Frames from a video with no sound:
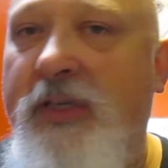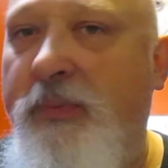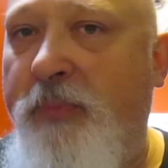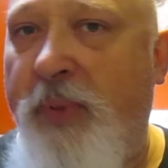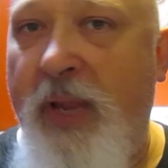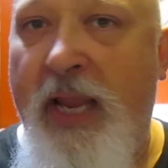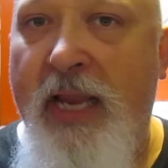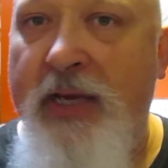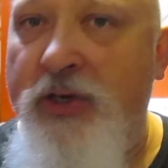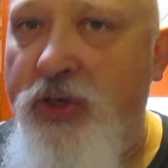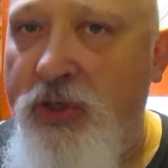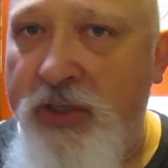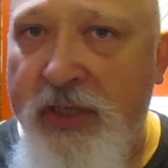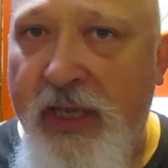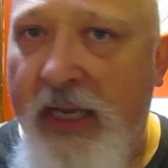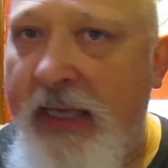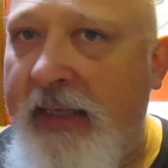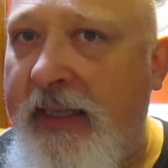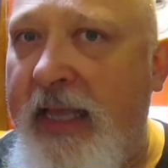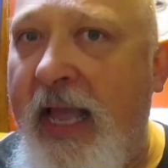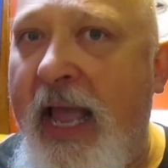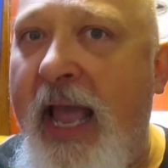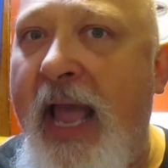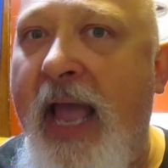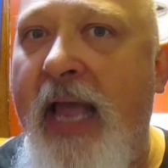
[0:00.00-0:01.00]
pages
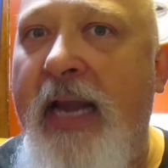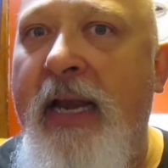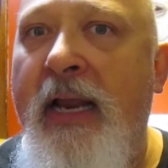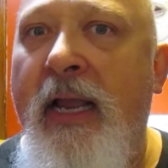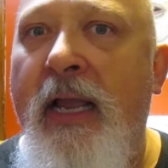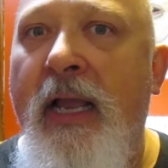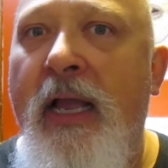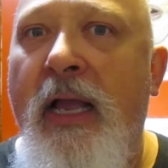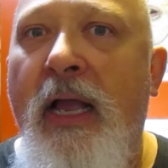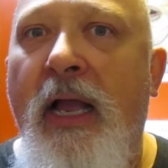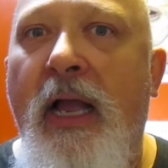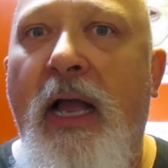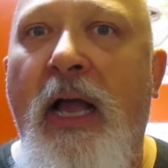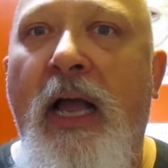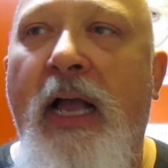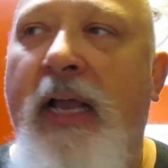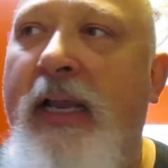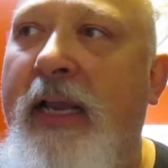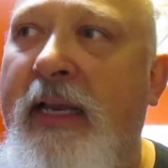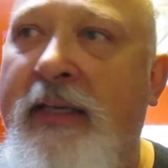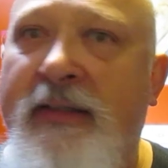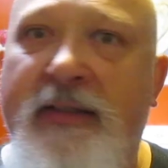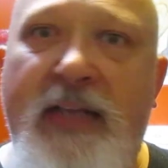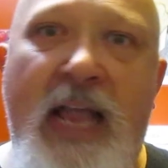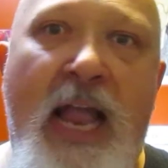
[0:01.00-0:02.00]
like that.
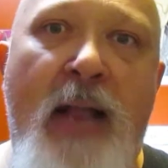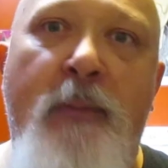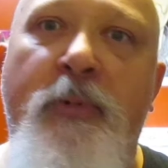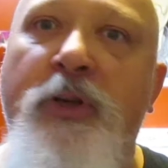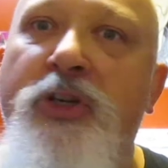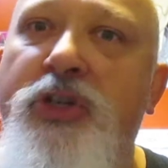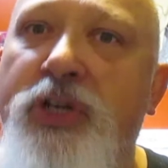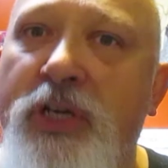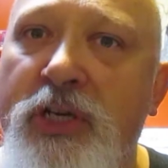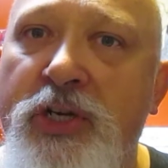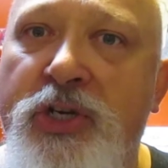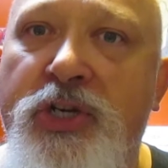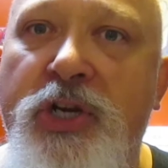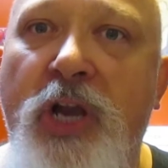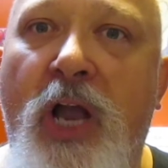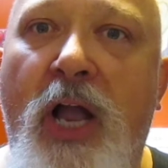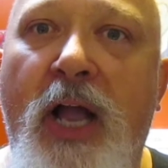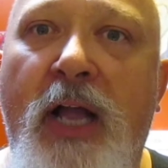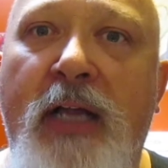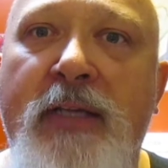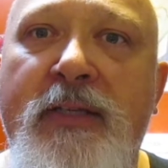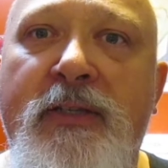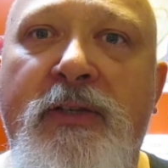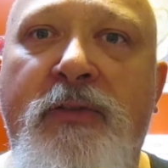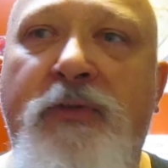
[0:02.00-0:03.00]
Establishing
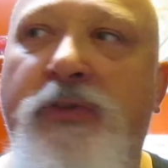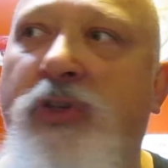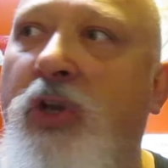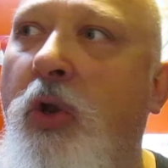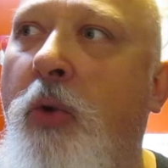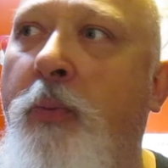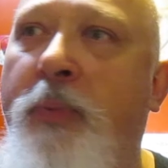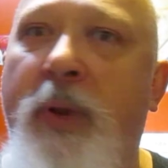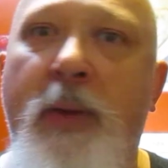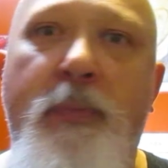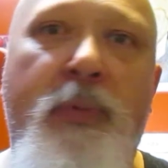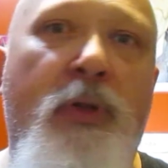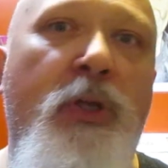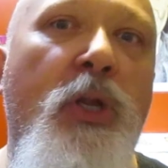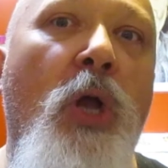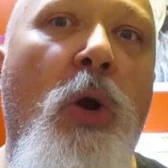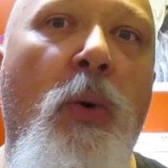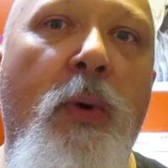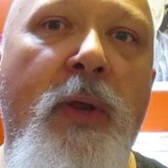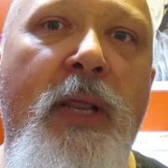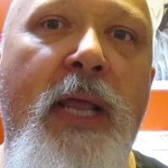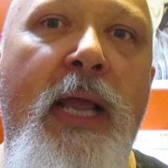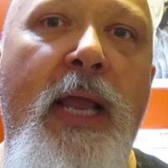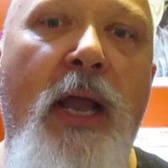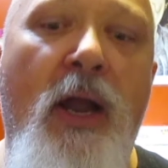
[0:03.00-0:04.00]
shots so people know
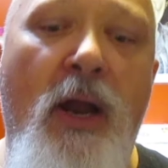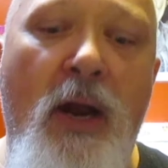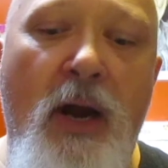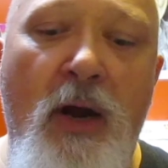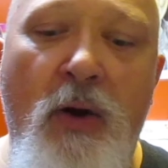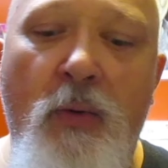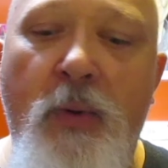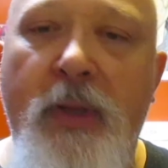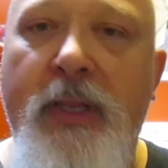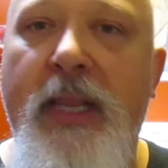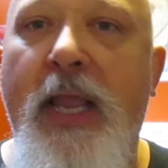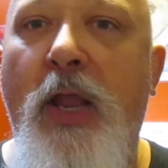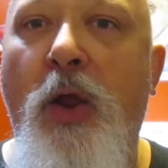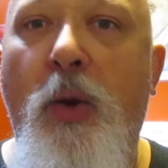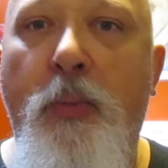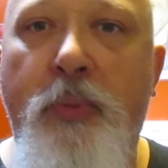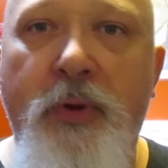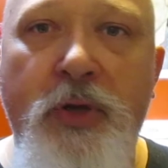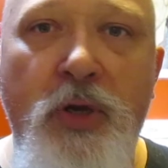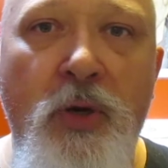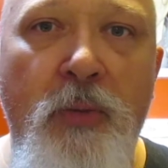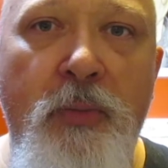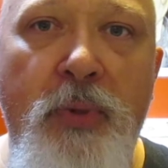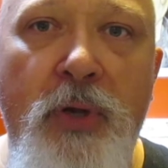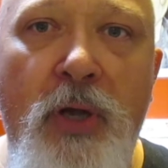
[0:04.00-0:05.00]
where they are when they
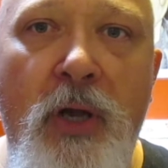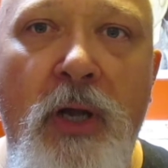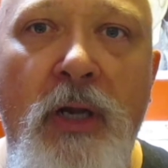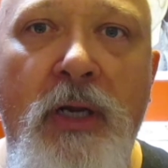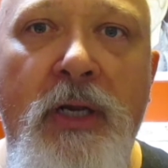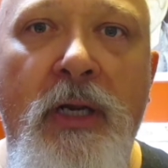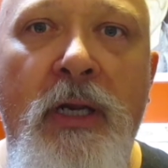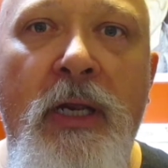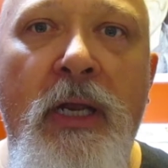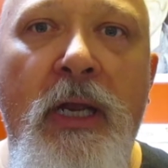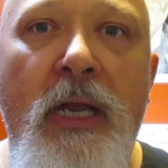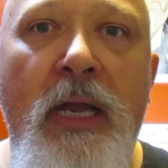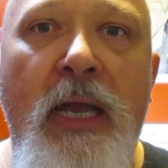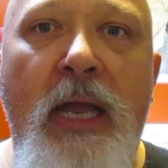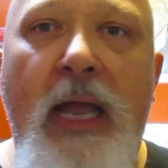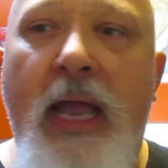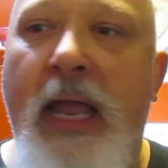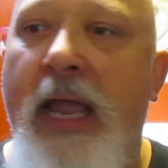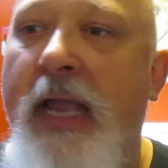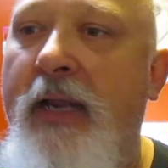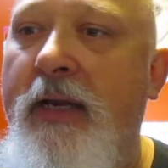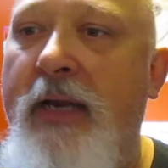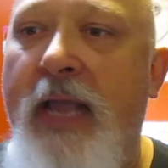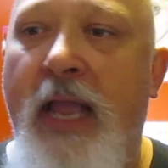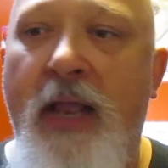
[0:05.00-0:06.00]
open your book,
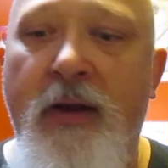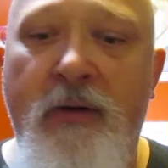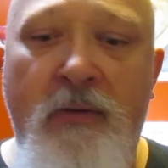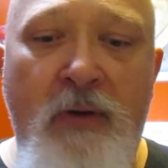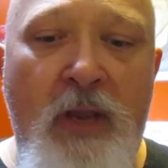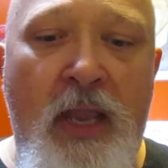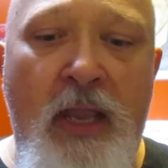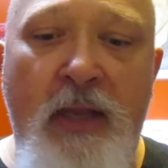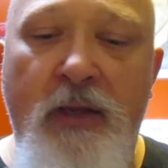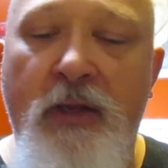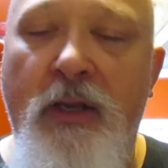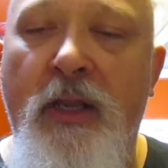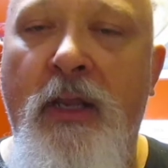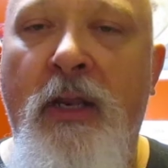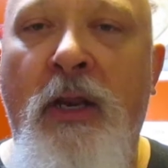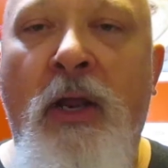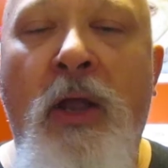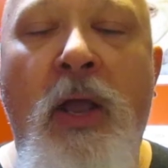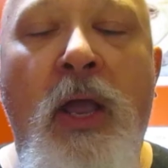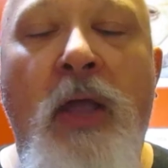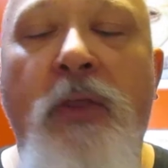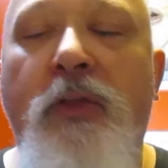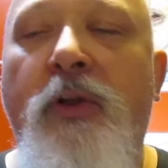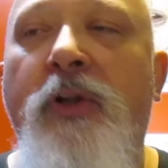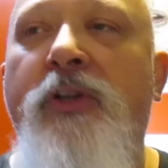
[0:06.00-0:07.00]
and
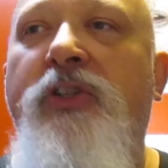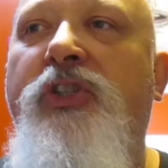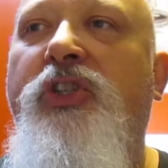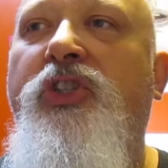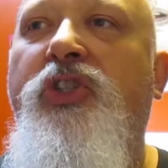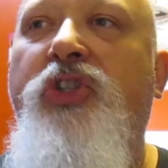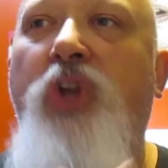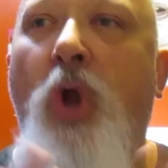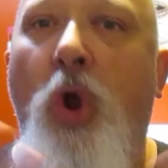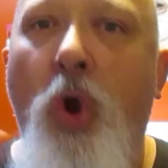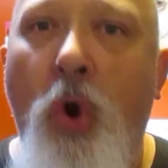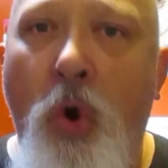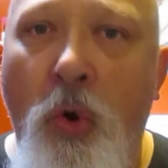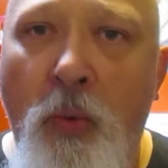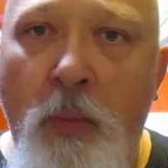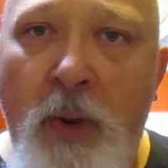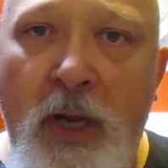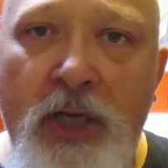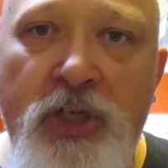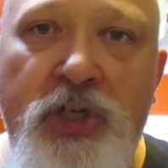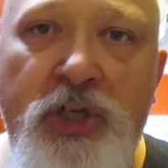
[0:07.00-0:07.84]
there's so much